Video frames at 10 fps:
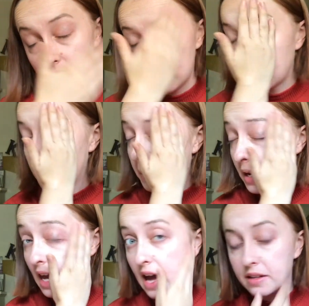the company
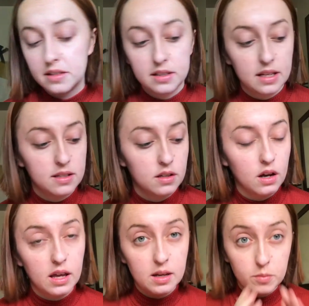has to test it on
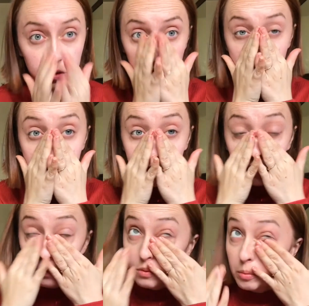animals or
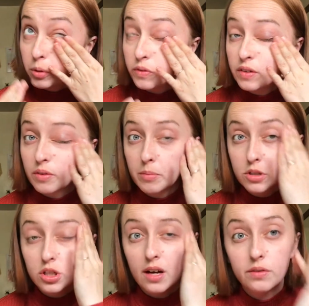remove it from the
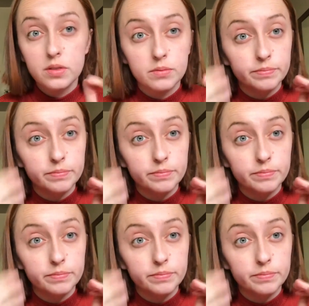shelves.